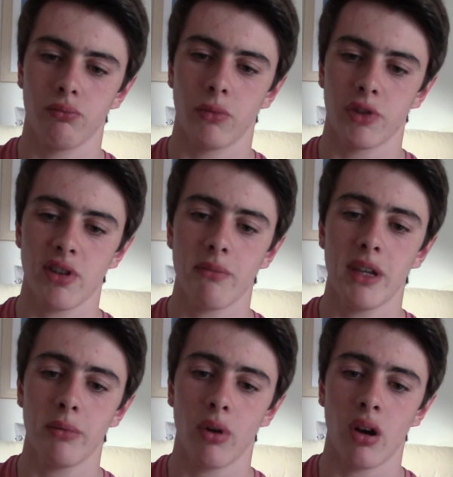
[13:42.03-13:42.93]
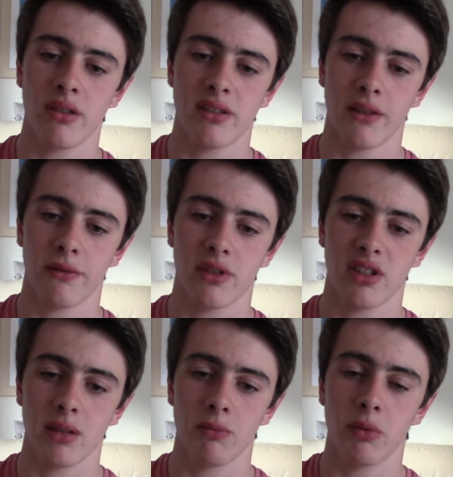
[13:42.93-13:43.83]
some people are different,
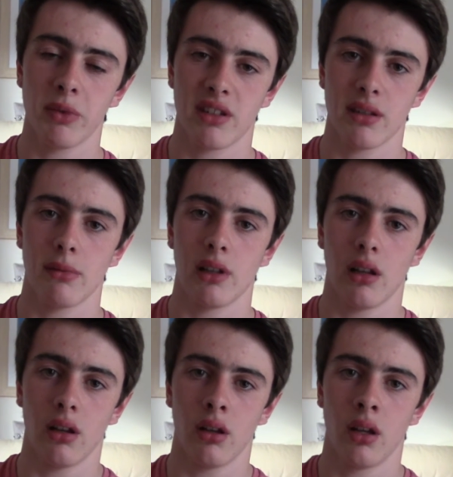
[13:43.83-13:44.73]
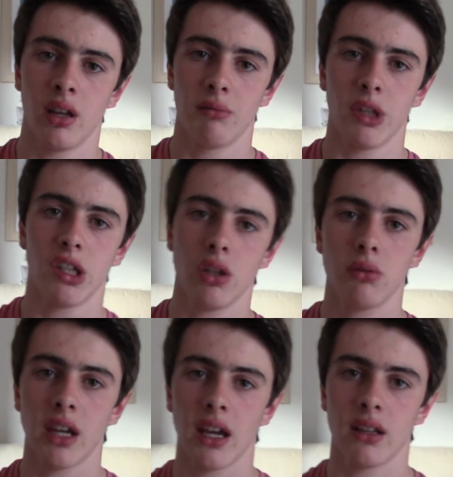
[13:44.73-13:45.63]
some will be similar, but you
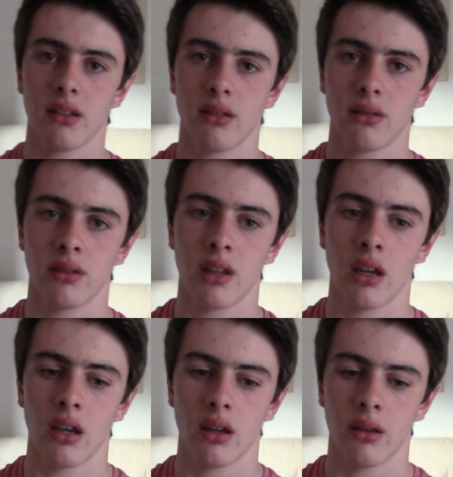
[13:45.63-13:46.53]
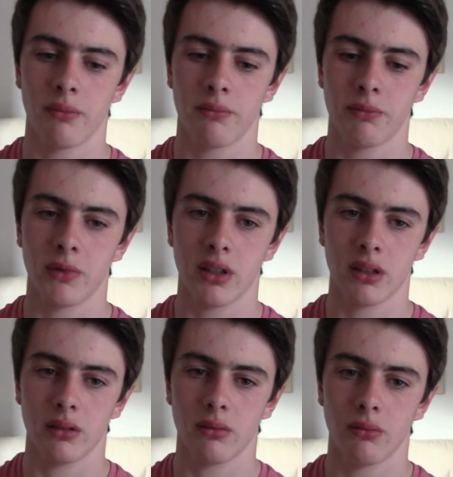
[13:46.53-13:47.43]
get the
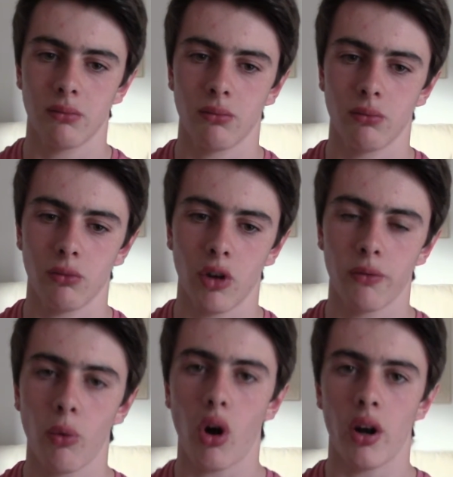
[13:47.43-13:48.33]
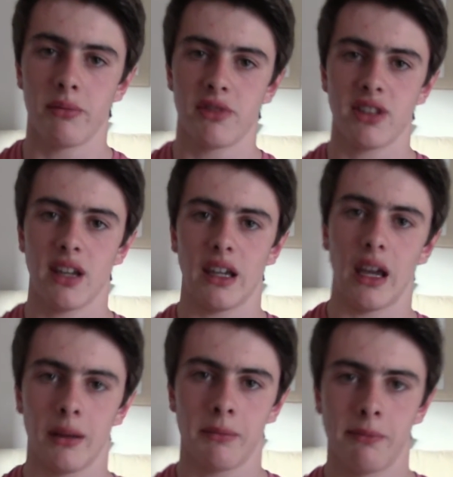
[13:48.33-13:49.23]
of what I'm
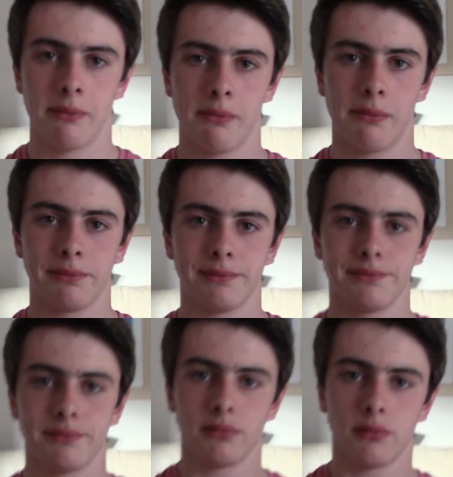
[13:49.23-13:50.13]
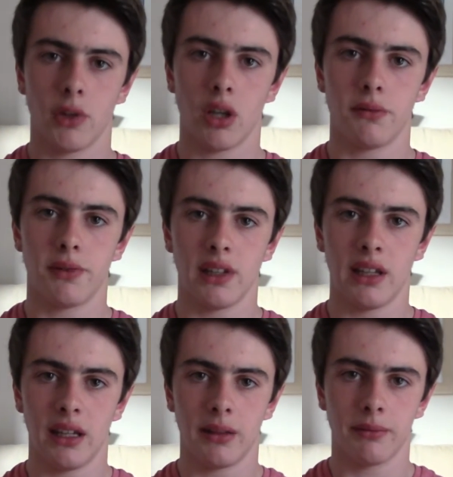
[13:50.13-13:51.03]
saying,
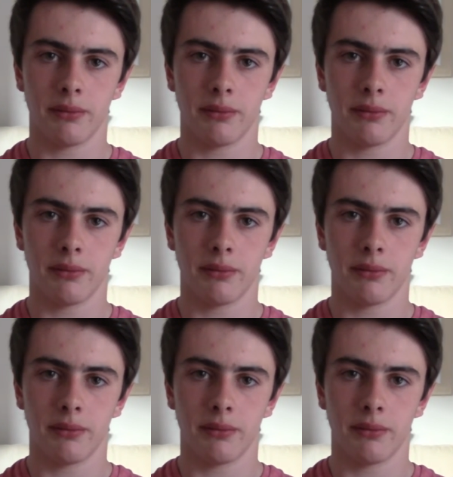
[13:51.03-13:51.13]
hopefully,